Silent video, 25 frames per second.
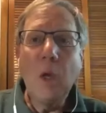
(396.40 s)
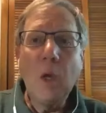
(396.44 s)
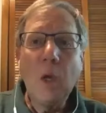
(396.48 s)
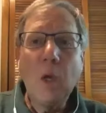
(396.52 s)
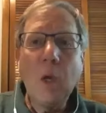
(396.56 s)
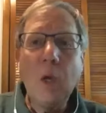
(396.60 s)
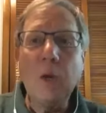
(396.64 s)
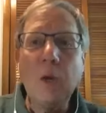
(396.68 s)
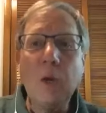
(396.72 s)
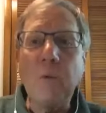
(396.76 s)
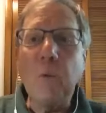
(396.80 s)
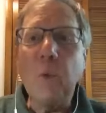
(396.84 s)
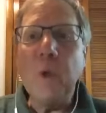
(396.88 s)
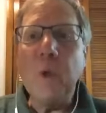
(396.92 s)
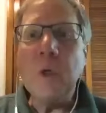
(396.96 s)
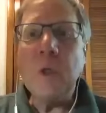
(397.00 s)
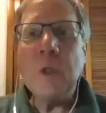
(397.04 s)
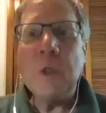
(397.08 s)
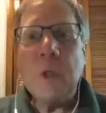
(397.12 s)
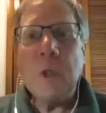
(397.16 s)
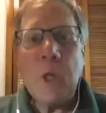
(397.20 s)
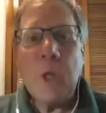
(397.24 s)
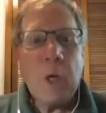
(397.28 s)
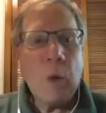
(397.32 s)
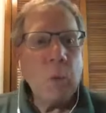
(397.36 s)
If we
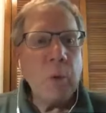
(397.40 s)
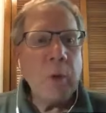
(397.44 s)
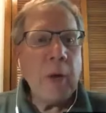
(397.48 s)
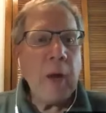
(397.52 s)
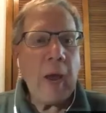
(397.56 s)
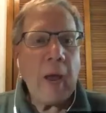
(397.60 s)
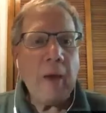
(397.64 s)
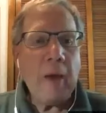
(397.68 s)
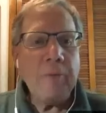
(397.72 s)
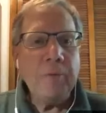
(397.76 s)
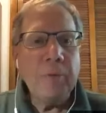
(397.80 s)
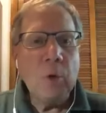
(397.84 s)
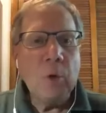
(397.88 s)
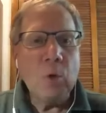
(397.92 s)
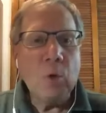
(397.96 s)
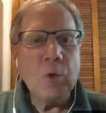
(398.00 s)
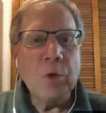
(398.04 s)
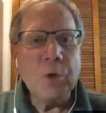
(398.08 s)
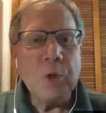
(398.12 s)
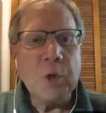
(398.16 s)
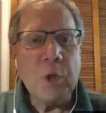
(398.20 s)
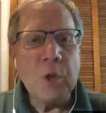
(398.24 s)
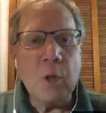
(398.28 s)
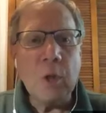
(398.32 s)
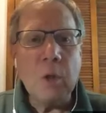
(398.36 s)
say we have no
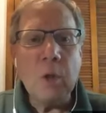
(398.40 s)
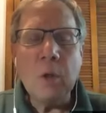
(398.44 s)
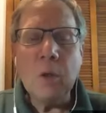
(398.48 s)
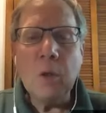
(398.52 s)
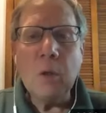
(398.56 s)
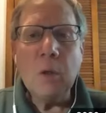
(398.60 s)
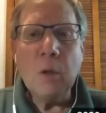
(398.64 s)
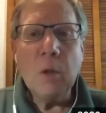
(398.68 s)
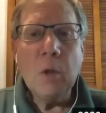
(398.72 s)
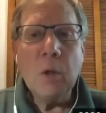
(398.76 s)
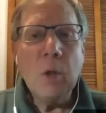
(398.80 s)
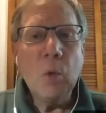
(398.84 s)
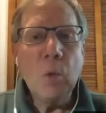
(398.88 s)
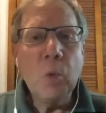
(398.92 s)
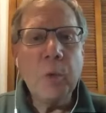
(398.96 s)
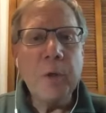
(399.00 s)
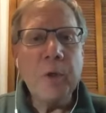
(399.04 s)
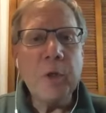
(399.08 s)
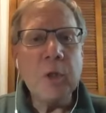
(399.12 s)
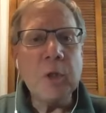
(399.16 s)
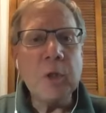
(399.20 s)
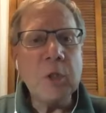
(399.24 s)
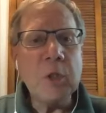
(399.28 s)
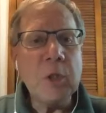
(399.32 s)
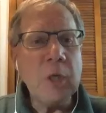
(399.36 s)
sin, we
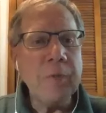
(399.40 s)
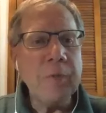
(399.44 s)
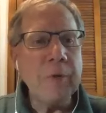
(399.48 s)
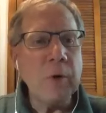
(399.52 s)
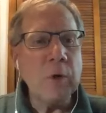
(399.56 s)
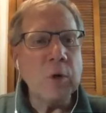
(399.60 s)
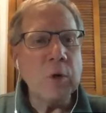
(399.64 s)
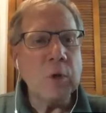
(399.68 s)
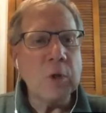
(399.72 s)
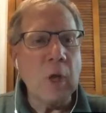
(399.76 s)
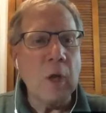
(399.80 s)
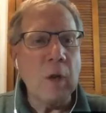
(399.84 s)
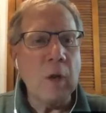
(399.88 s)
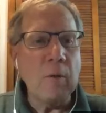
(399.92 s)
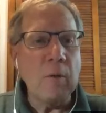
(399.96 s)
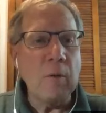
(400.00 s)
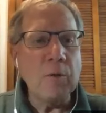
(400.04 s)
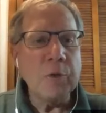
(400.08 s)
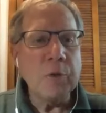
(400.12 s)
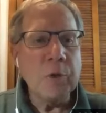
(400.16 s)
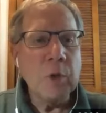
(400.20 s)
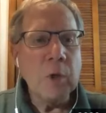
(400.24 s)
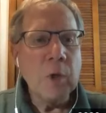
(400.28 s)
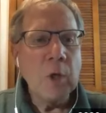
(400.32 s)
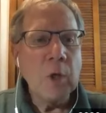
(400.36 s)
deceive
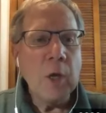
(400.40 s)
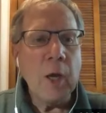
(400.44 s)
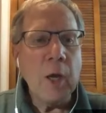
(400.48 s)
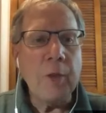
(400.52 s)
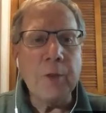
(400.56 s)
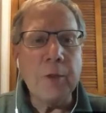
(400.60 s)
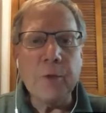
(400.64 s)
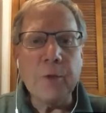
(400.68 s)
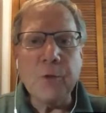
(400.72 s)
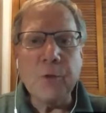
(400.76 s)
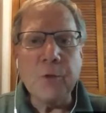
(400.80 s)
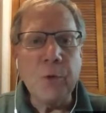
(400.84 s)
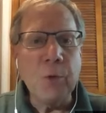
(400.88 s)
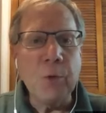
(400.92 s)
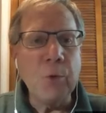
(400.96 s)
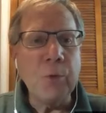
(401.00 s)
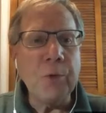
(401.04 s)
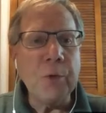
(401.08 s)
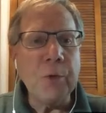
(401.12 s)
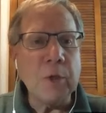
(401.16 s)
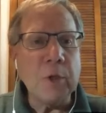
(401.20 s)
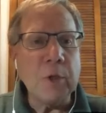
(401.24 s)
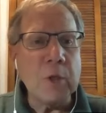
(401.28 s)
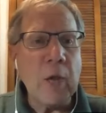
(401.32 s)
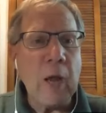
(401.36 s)
ourselves, and the truth
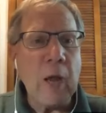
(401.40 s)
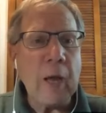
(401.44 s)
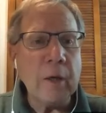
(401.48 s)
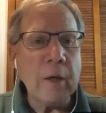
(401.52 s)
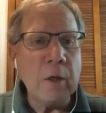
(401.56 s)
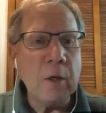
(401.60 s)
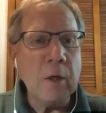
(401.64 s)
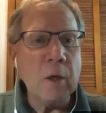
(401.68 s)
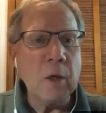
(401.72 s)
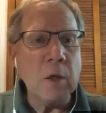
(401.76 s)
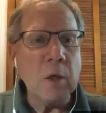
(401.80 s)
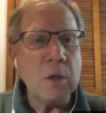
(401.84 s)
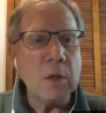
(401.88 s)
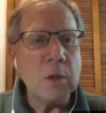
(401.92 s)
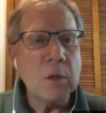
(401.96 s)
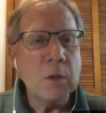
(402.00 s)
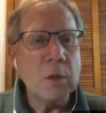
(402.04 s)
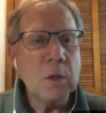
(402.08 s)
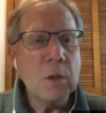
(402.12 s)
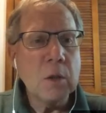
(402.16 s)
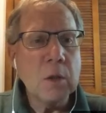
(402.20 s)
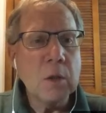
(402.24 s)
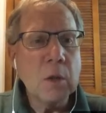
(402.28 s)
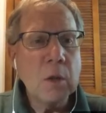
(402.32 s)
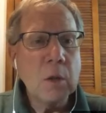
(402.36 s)
is not in us.
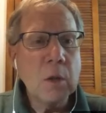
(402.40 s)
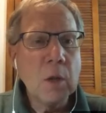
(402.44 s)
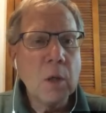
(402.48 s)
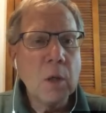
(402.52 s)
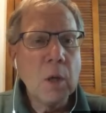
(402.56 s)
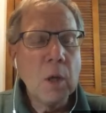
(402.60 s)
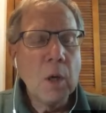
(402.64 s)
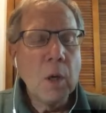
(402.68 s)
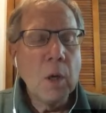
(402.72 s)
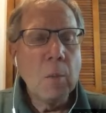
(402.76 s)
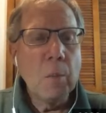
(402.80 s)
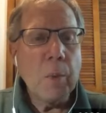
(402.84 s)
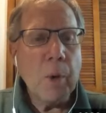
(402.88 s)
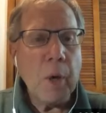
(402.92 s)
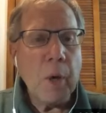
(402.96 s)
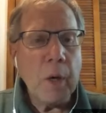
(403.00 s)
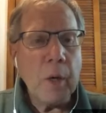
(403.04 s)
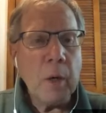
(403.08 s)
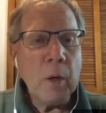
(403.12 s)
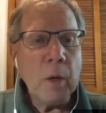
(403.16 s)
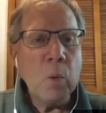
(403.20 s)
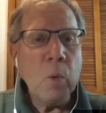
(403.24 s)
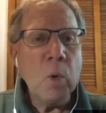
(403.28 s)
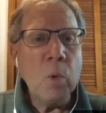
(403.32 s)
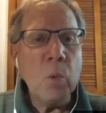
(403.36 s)

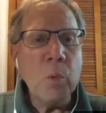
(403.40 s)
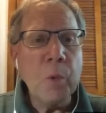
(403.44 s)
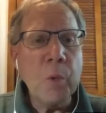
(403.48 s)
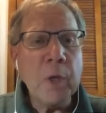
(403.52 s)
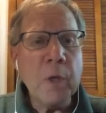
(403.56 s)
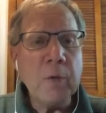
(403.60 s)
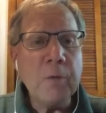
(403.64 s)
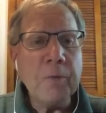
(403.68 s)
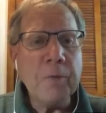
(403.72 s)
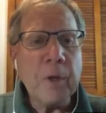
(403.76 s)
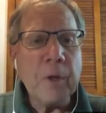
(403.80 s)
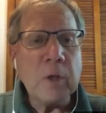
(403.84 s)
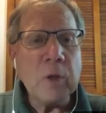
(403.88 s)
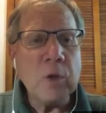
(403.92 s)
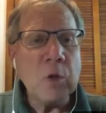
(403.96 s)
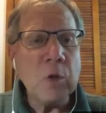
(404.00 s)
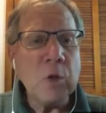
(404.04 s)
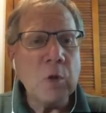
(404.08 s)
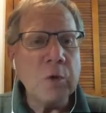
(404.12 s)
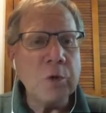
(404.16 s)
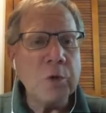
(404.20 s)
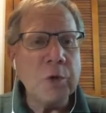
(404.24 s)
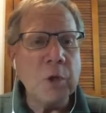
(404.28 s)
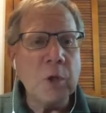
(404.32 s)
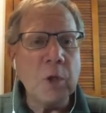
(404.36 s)
But when we confess
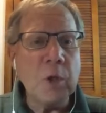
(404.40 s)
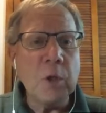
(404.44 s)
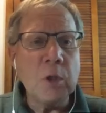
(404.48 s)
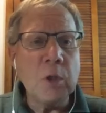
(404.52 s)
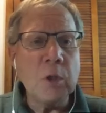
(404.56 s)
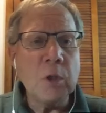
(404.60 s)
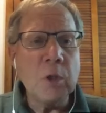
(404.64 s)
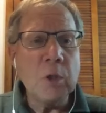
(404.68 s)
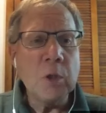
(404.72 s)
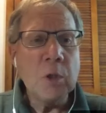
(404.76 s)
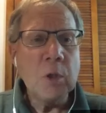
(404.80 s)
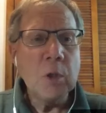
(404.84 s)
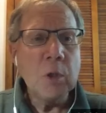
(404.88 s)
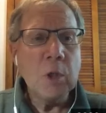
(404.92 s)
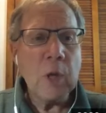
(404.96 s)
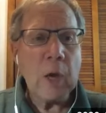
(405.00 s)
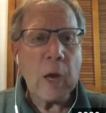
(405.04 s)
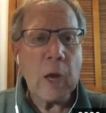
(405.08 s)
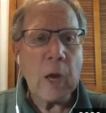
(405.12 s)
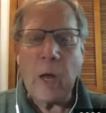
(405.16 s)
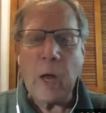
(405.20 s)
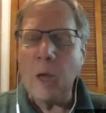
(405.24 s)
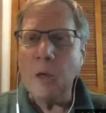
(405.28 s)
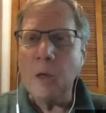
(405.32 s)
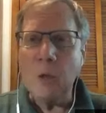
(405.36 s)
our sins,
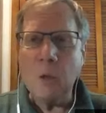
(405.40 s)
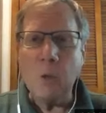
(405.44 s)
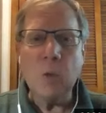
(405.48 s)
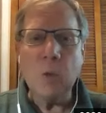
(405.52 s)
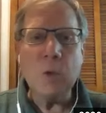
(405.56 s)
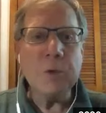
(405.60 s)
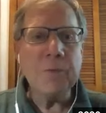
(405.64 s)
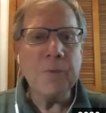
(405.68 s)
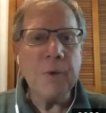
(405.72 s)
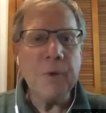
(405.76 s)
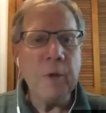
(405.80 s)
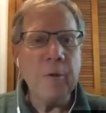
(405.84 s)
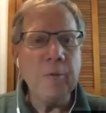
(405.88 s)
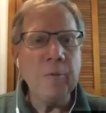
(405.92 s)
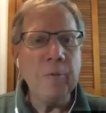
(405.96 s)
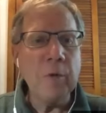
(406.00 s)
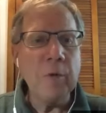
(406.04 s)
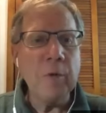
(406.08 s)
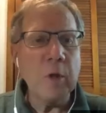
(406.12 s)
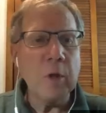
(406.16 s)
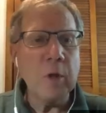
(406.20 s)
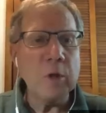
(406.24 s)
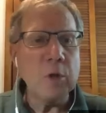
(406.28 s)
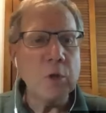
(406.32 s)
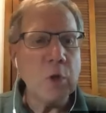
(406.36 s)
God, who is
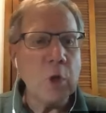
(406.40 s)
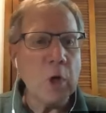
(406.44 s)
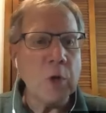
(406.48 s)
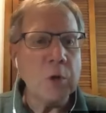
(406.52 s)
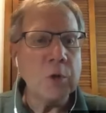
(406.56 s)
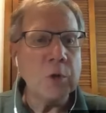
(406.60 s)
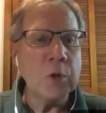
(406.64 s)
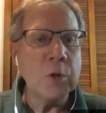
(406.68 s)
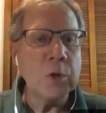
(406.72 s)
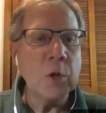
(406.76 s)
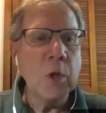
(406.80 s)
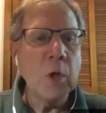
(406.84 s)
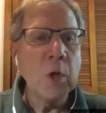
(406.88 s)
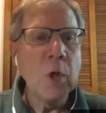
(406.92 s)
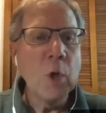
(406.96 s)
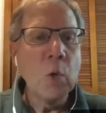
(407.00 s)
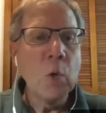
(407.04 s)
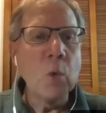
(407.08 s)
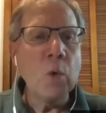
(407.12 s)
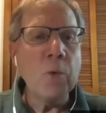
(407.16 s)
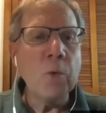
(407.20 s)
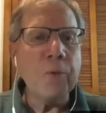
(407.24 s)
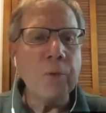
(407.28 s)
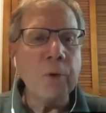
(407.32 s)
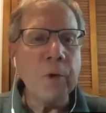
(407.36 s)
faithful and just,
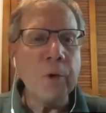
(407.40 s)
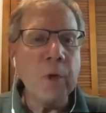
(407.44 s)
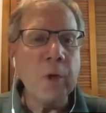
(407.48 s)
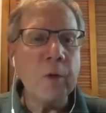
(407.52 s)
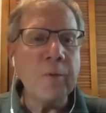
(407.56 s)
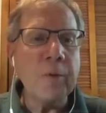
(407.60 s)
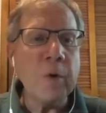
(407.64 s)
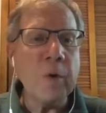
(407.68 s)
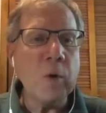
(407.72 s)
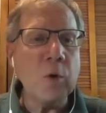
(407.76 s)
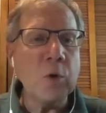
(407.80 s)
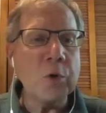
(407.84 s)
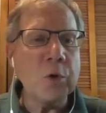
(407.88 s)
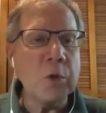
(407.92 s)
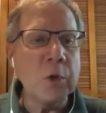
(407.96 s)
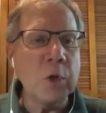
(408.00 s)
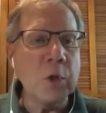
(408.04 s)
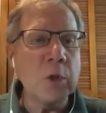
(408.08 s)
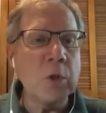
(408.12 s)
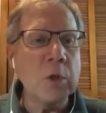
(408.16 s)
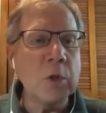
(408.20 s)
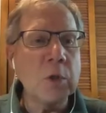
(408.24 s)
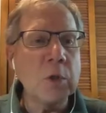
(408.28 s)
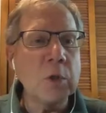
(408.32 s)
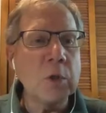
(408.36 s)
will forgive our
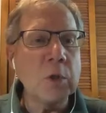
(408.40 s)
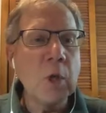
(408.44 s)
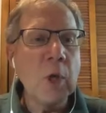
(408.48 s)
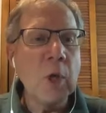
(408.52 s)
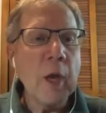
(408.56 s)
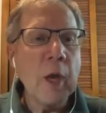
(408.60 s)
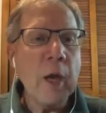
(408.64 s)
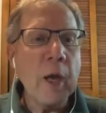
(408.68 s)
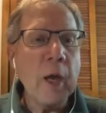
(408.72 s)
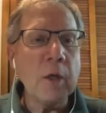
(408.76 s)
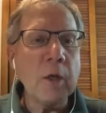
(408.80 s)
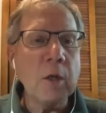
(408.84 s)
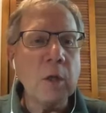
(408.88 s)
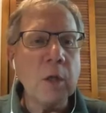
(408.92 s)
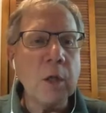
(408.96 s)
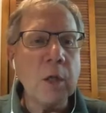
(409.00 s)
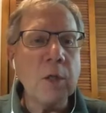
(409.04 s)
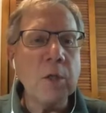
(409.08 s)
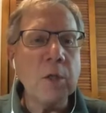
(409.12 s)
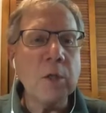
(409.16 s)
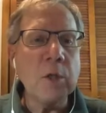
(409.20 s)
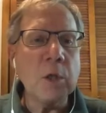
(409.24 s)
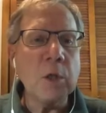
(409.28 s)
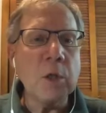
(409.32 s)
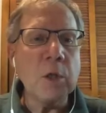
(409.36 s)
sins and
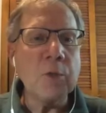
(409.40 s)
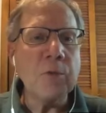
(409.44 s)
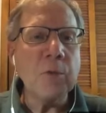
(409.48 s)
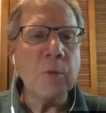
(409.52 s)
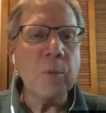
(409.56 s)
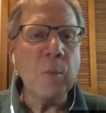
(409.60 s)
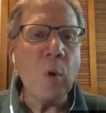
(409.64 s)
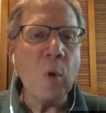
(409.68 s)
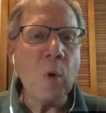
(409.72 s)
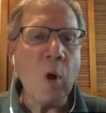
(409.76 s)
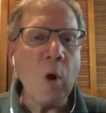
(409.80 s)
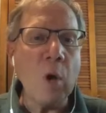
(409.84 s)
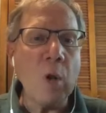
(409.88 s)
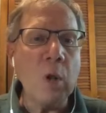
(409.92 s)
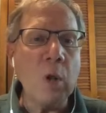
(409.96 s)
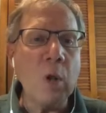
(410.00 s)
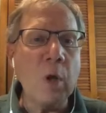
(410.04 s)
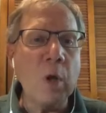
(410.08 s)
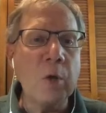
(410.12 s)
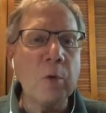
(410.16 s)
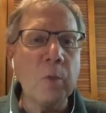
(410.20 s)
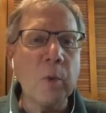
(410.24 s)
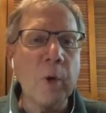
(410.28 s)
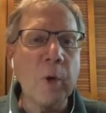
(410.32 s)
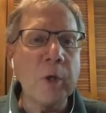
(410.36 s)
cleanse us from all
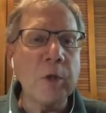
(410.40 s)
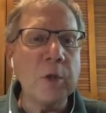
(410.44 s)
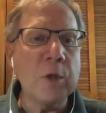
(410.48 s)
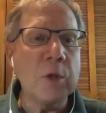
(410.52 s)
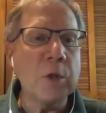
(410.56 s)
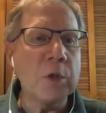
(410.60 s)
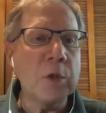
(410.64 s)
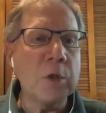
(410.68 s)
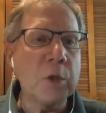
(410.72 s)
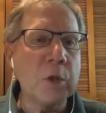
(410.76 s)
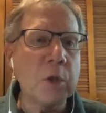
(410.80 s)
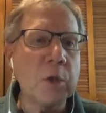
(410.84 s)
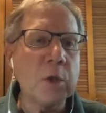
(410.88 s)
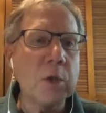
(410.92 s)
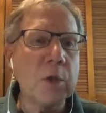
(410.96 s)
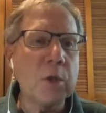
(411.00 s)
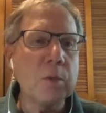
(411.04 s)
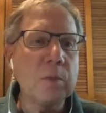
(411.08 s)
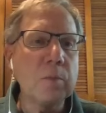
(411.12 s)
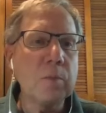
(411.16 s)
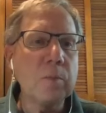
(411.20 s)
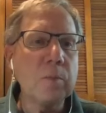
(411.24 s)
unrighteousness.